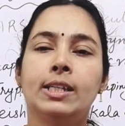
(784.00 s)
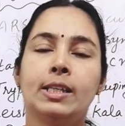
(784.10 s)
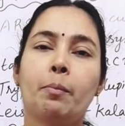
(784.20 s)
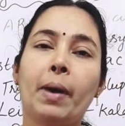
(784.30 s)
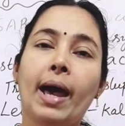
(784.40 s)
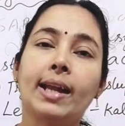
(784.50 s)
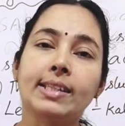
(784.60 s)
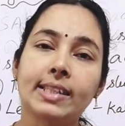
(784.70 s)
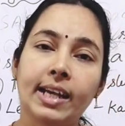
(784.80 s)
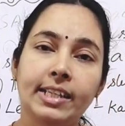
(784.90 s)
it is a
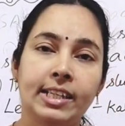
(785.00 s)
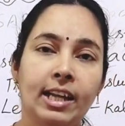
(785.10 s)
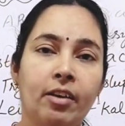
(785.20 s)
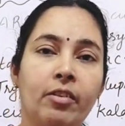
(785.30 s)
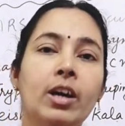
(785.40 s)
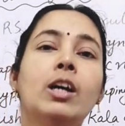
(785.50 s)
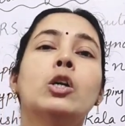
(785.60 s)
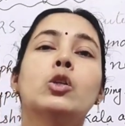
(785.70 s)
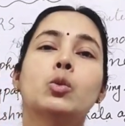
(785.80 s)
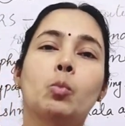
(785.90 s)
parasite in our
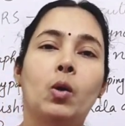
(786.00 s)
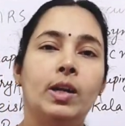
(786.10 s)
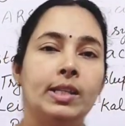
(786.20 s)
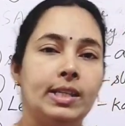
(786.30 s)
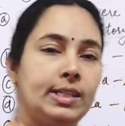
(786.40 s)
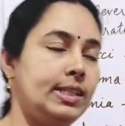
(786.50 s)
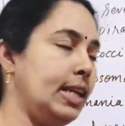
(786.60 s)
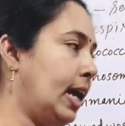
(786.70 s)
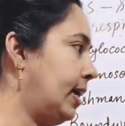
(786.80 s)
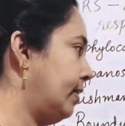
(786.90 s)
small
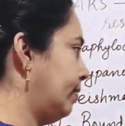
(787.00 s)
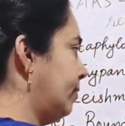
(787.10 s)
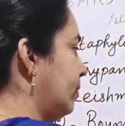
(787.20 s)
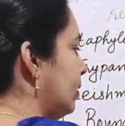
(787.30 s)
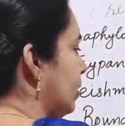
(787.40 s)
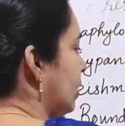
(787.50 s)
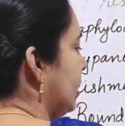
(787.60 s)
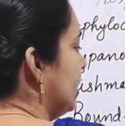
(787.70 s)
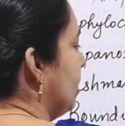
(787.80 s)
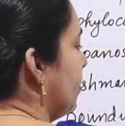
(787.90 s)
intestine. So
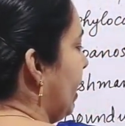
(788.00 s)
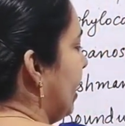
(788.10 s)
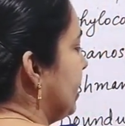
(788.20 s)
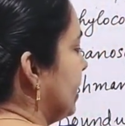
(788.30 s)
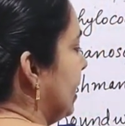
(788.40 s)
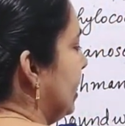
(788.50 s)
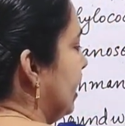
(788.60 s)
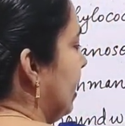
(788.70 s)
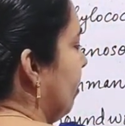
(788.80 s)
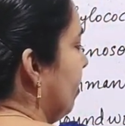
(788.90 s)
it is a parasite
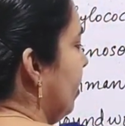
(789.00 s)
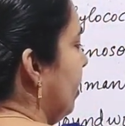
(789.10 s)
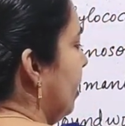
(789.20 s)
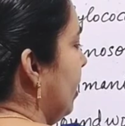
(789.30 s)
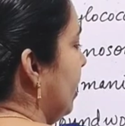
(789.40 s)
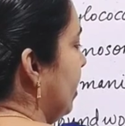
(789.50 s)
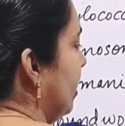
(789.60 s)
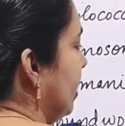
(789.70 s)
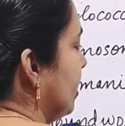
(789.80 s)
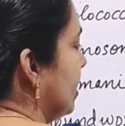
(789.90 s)
in our
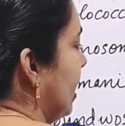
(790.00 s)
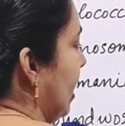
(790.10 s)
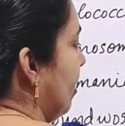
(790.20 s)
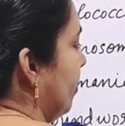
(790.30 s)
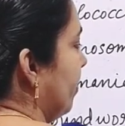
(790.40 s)
intestine.